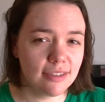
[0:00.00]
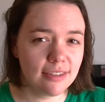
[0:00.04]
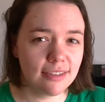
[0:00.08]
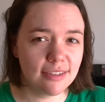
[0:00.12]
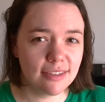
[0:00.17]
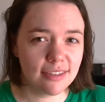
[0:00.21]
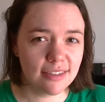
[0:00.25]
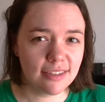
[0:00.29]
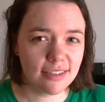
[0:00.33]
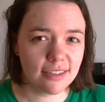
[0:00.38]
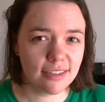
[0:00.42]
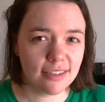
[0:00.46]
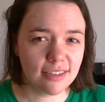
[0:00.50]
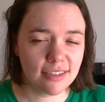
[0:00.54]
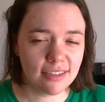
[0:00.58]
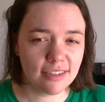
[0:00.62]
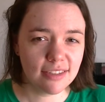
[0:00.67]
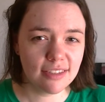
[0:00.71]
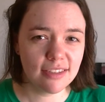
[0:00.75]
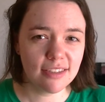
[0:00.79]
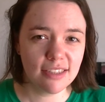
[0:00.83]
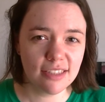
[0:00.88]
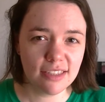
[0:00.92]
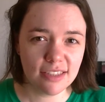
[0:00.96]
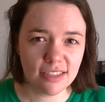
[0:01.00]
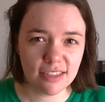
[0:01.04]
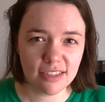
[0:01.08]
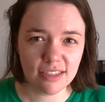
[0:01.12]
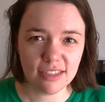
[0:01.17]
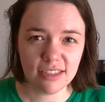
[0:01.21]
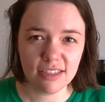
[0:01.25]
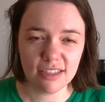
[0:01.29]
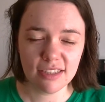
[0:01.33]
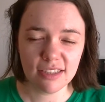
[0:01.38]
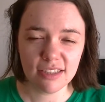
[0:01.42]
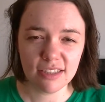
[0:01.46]

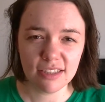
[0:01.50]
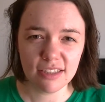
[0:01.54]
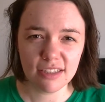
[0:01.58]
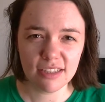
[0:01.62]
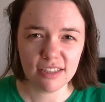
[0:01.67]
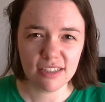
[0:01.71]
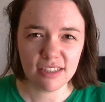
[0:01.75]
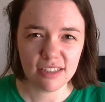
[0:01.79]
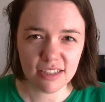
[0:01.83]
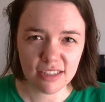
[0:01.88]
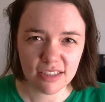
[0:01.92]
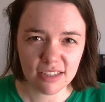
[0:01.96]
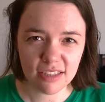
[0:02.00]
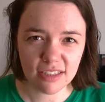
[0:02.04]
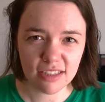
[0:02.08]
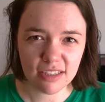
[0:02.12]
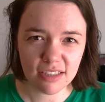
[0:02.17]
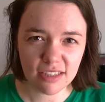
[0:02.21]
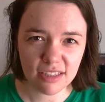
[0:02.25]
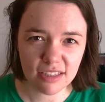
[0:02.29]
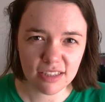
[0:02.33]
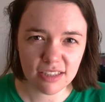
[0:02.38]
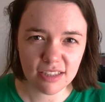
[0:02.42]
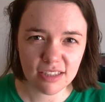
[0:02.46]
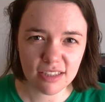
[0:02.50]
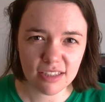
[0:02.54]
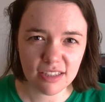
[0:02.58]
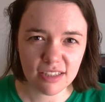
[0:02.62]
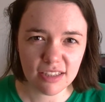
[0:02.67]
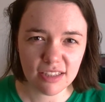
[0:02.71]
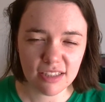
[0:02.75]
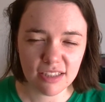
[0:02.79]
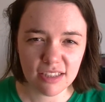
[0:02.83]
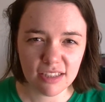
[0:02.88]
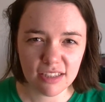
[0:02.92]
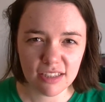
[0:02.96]

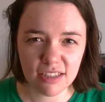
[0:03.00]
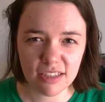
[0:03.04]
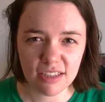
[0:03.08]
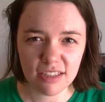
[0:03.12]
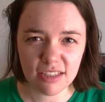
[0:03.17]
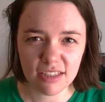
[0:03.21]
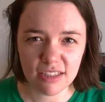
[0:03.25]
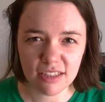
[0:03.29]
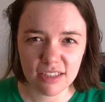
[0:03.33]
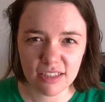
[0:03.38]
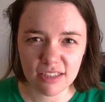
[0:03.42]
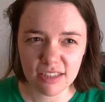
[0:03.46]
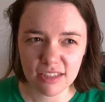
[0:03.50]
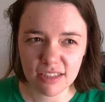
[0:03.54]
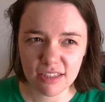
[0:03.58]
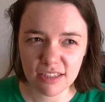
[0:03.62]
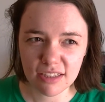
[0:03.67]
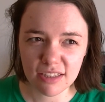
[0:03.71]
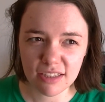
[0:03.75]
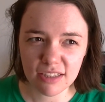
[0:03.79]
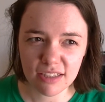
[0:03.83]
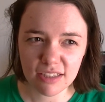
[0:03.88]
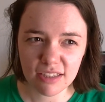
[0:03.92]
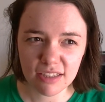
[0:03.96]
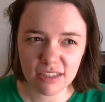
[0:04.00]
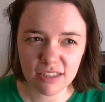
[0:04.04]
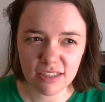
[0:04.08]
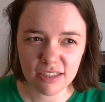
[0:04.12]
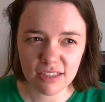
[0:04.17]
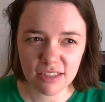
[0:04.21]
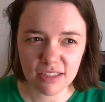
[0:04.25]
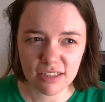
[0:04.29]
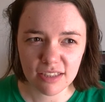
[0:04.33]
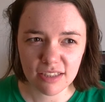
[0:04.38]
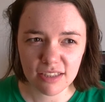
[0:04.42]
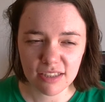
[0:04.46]

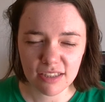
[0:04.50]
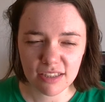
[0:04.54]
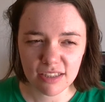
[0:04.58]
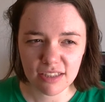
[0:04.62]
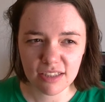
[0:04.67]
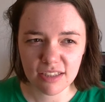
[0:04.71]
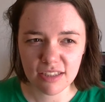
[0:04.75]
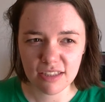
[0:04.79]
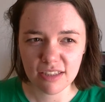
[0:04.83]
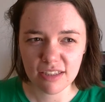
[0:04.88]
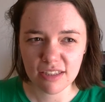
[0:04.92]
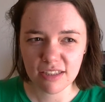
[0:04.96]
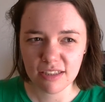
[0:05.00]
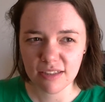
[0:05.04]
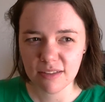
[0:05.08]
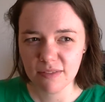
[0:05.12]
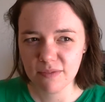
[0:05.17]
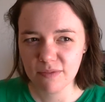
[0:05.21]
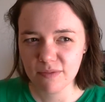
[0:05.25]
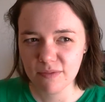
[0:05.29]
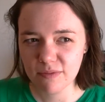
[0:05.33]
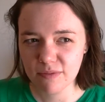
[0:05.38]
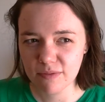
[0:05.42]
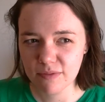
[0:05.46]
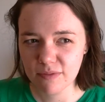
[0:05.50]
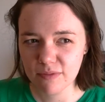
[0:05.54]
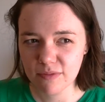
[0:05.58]
Nobody speaks.